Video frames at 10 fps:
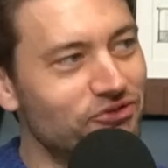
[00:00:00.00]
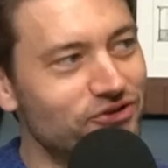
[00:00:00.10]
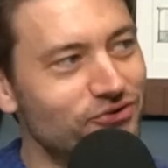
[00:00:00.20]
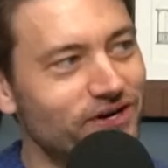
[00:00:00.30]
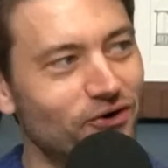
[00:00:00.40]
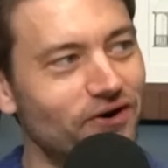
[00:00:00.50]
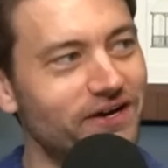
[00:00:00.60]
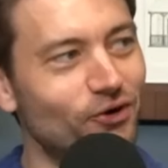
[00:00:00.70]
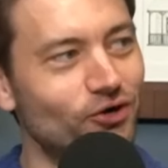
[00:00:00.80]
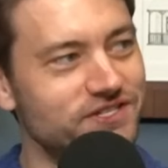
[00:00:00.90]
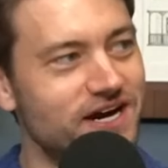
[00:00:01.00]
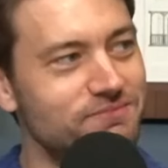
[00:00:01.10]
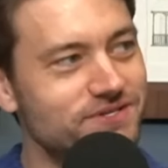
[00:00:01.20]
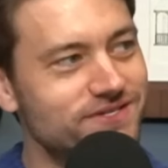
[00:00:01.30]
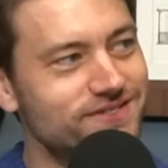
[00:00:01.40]
with you at all
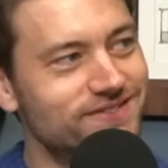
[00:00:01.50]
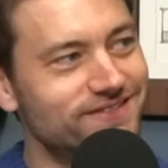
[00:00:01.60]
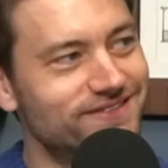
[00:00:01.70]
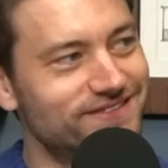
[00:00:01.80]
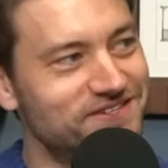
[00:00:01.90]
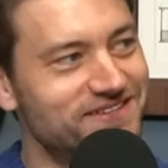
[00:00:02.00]
times. I only go to